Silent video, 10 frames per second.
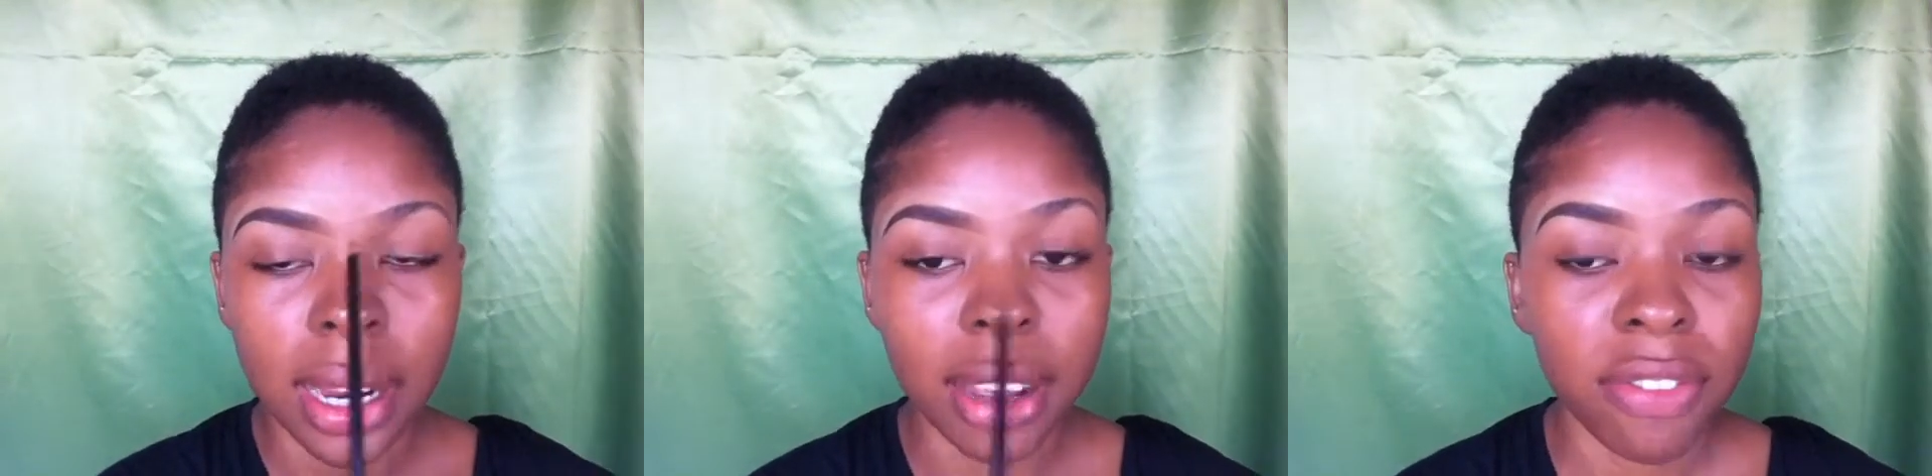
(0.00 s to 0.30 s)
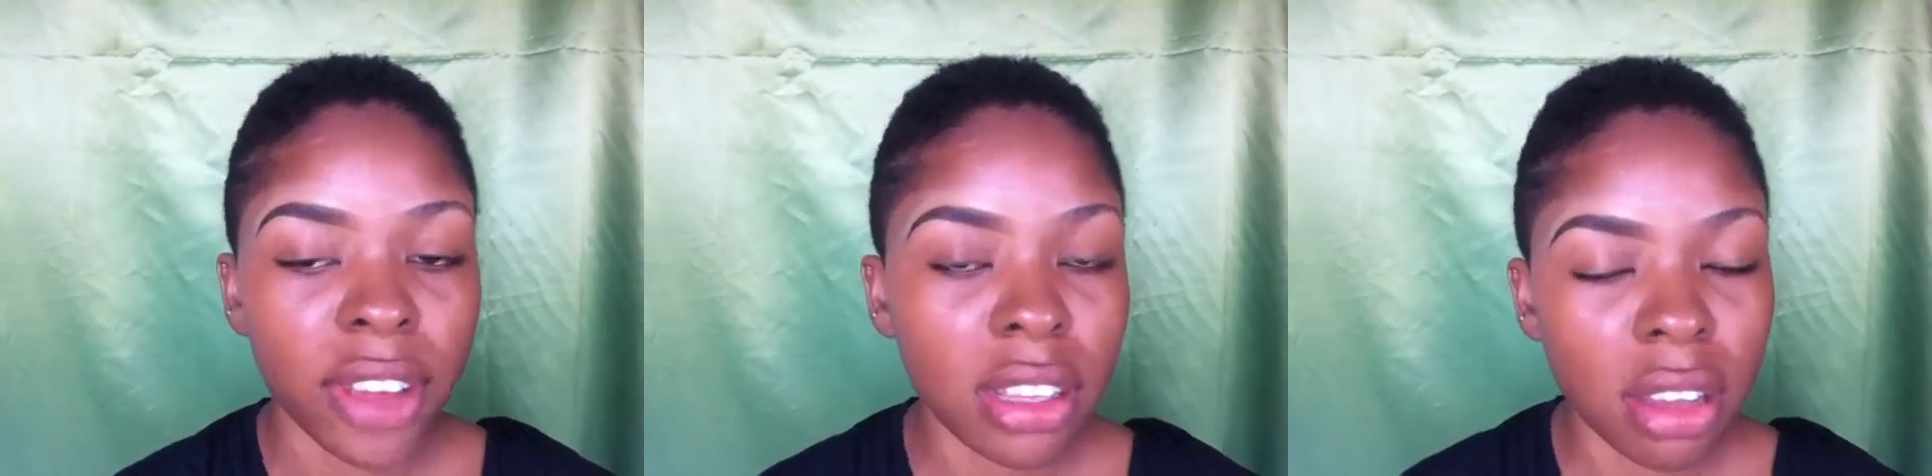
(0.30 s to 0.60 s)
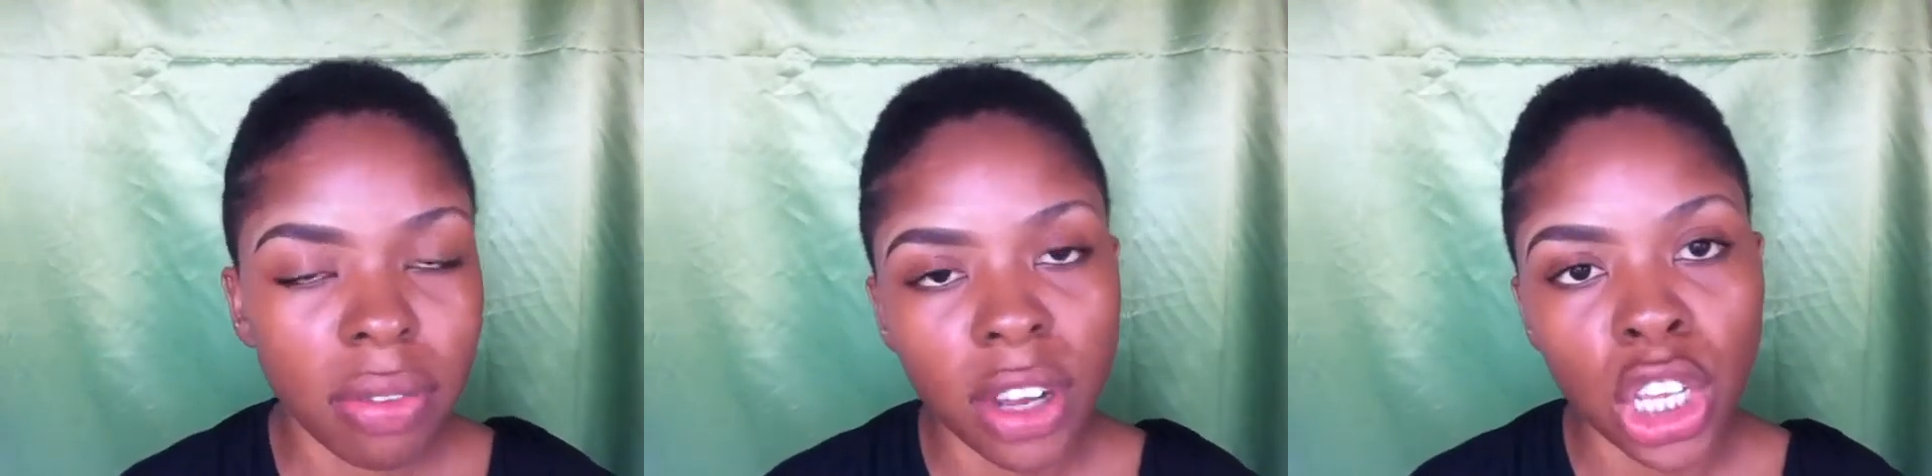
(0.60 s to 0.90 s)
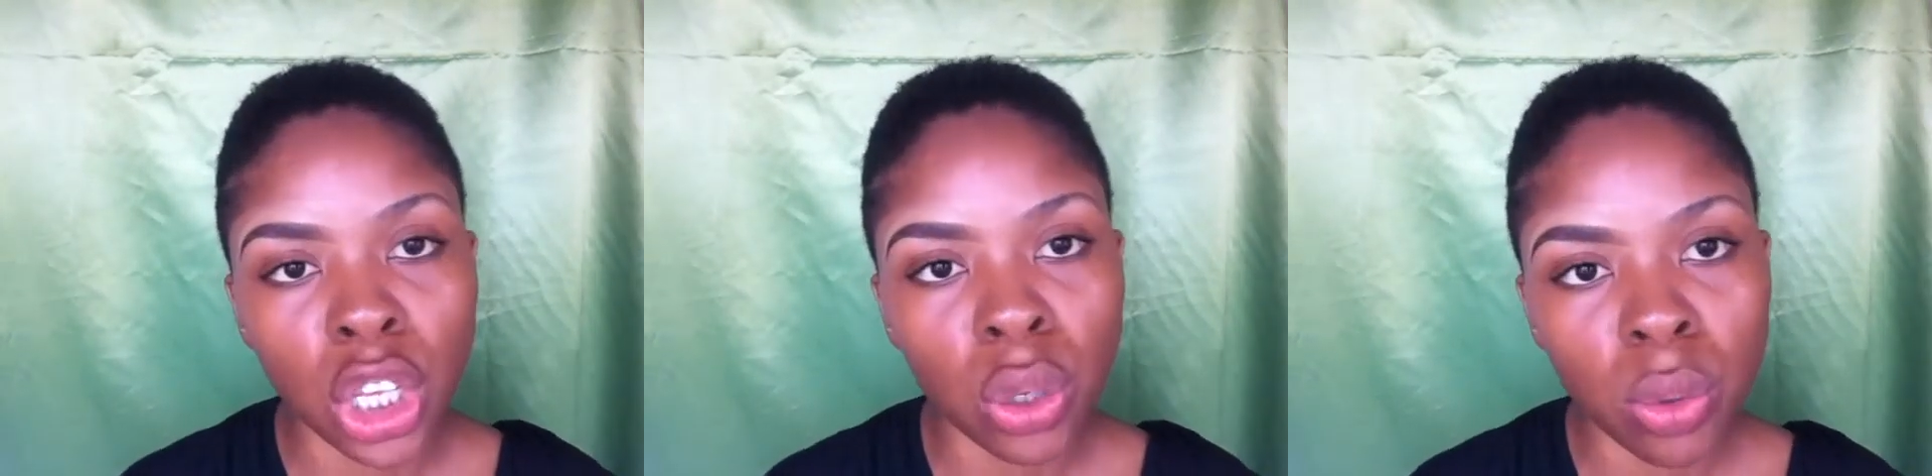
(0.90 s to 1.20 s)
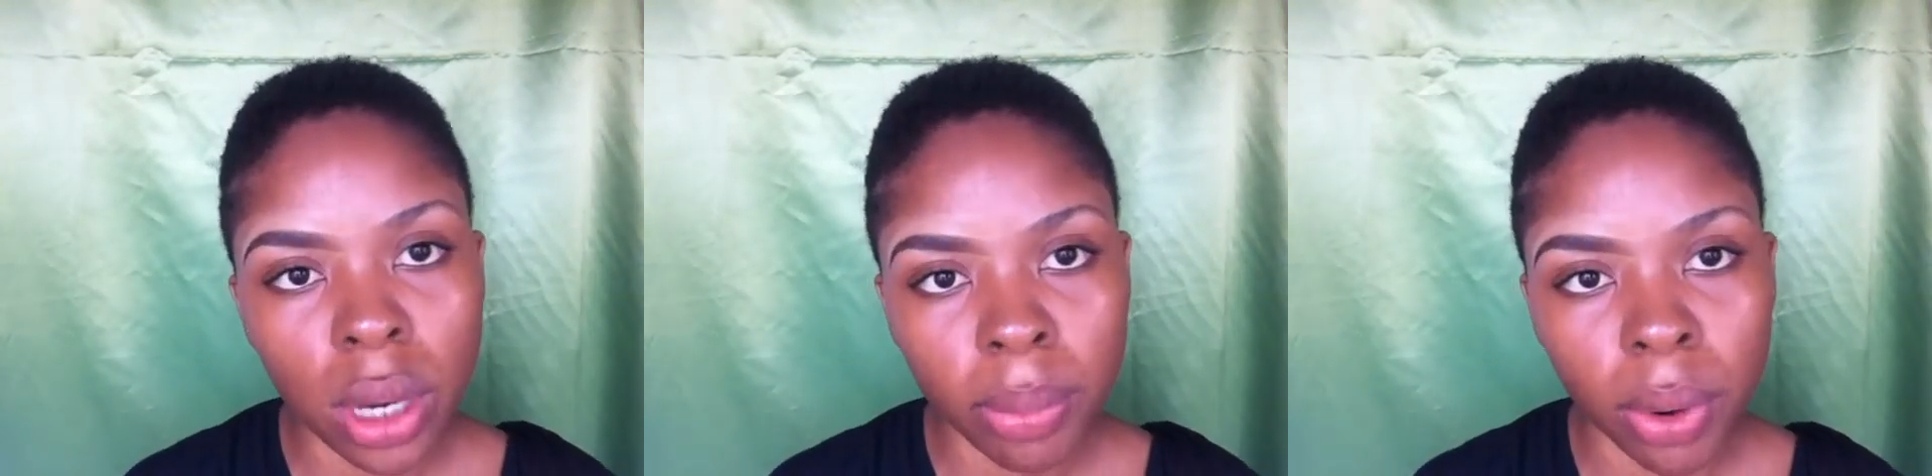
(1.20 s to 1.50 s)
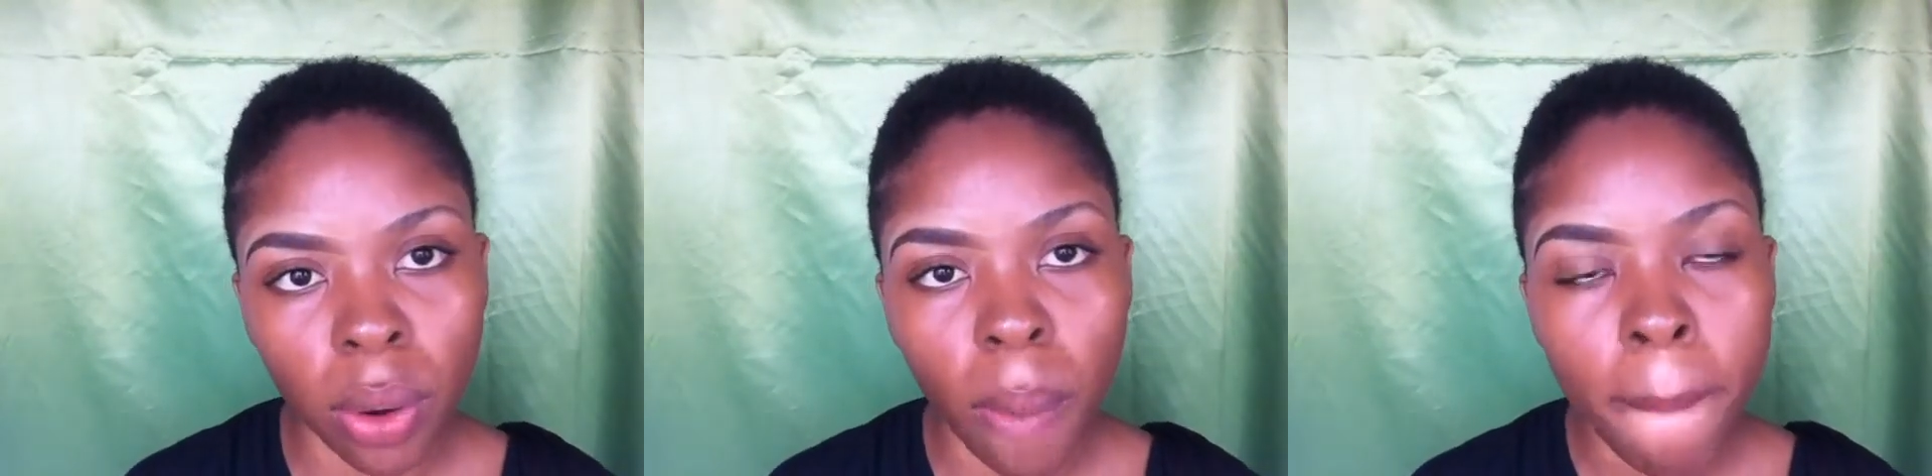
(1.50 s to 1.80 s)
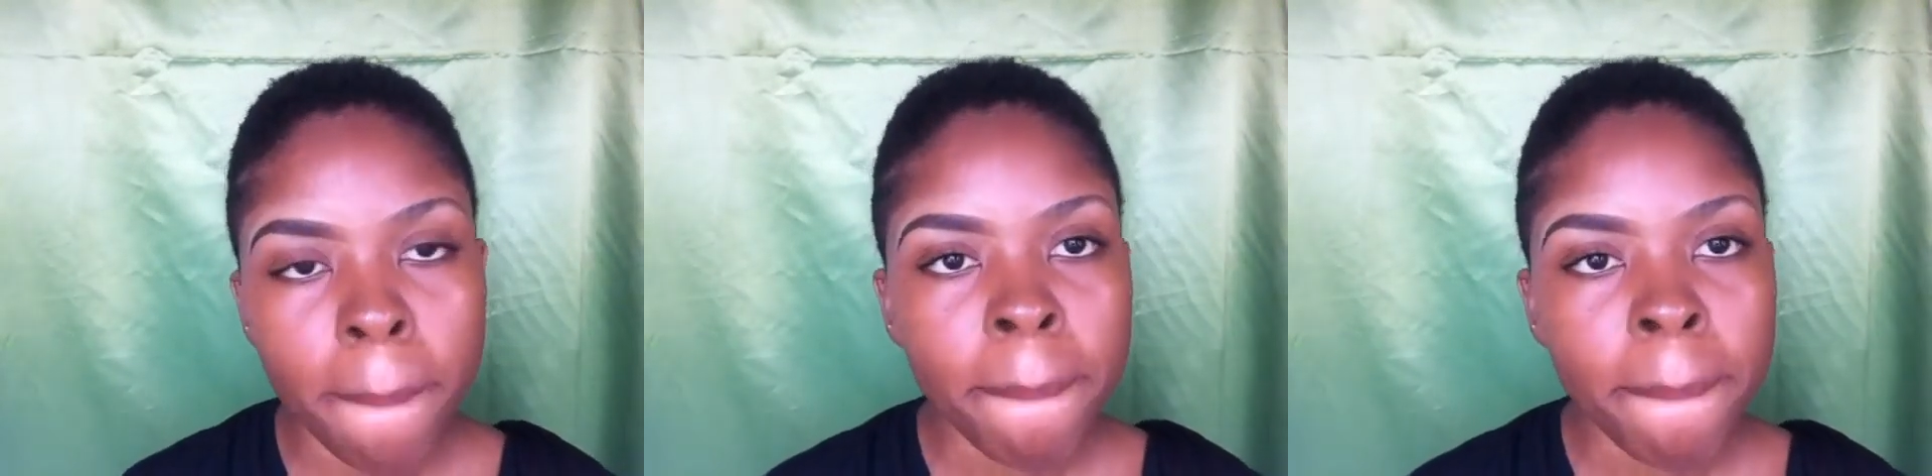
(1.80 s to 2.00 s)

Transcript: the effect of a unibrow.